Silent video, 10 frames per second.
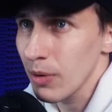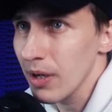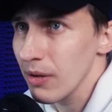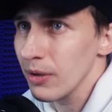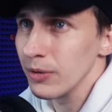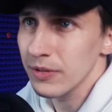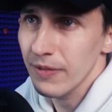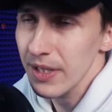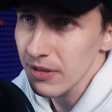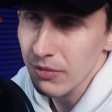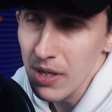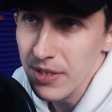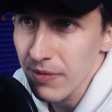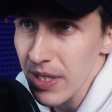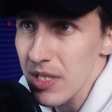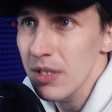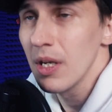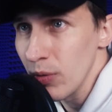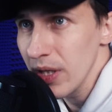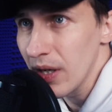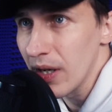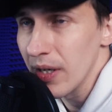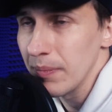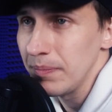With all those fades and crossfades, we are